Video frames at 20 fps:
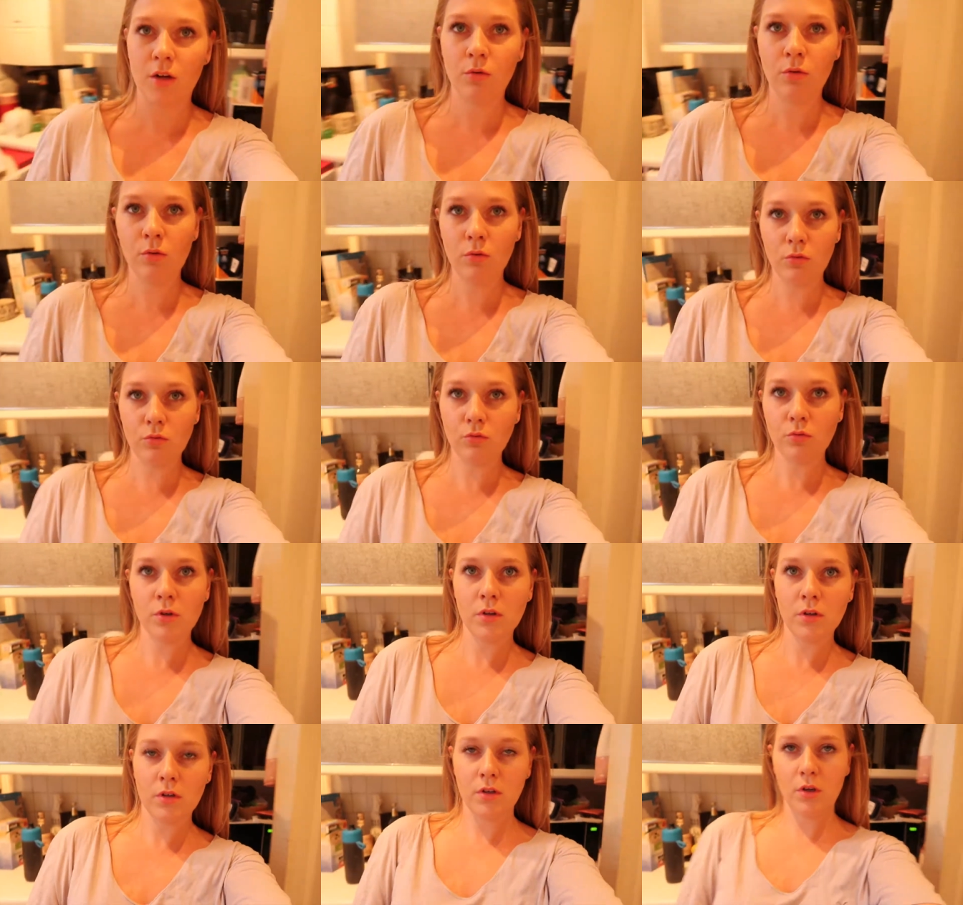Ooh,
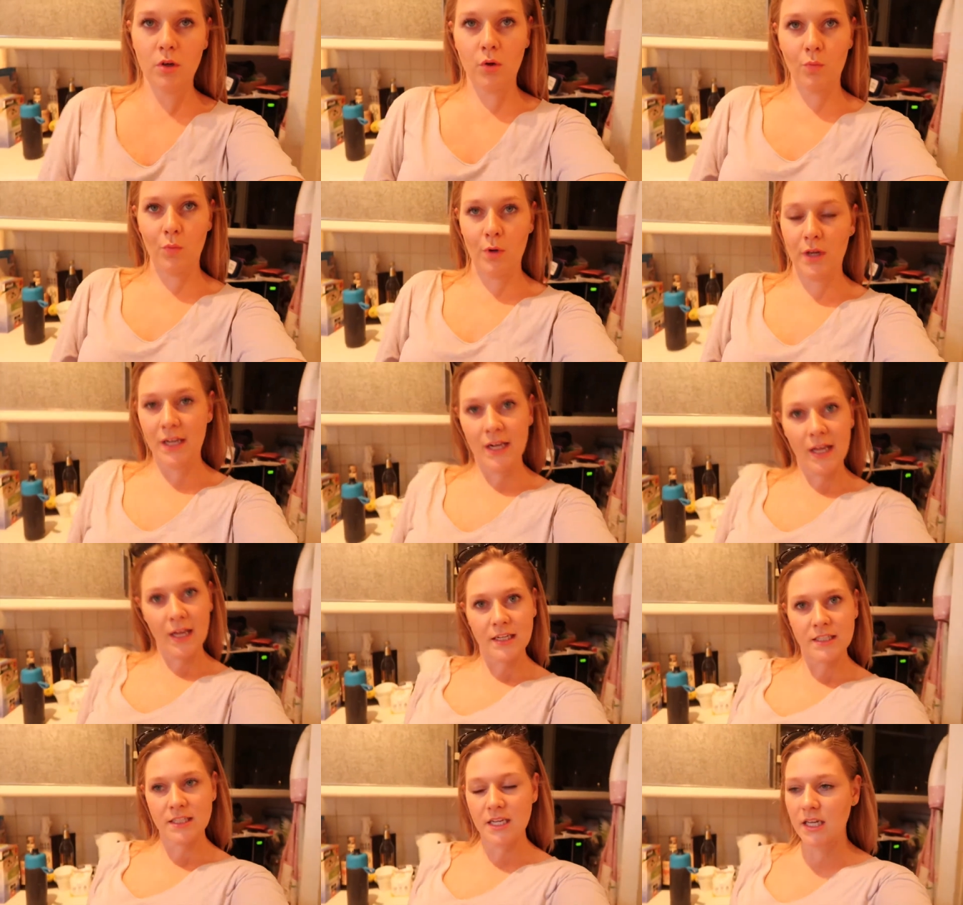weird
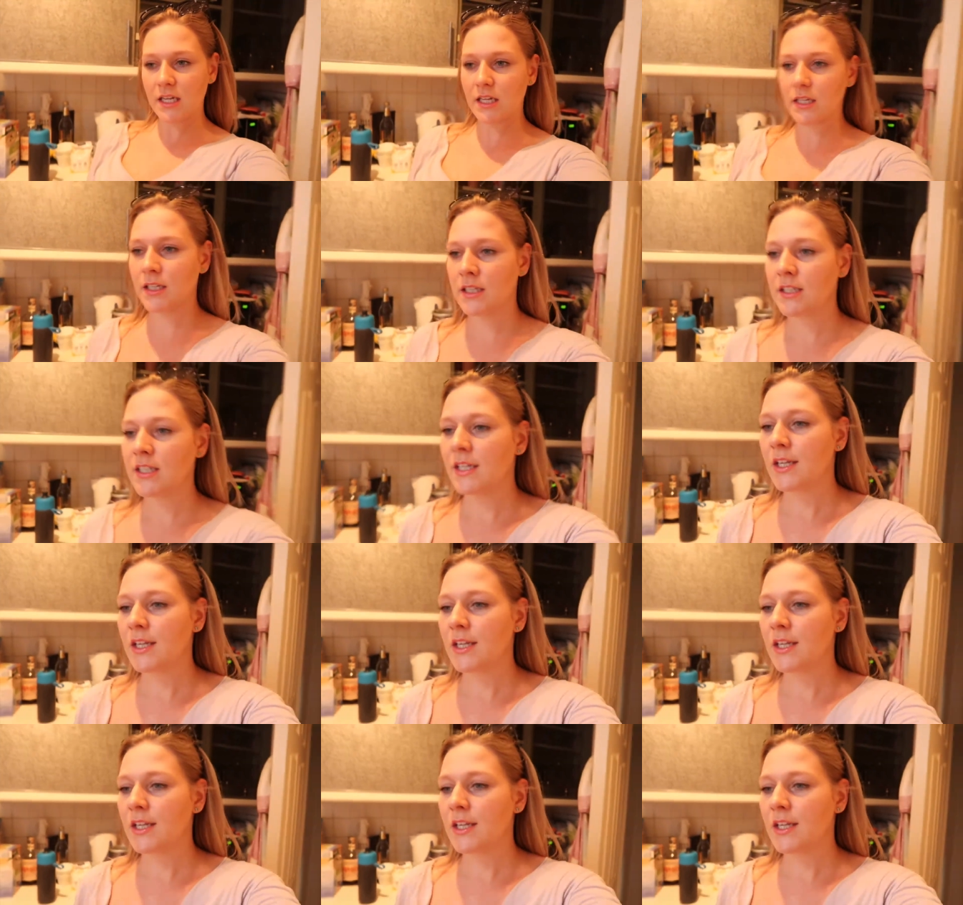lighting.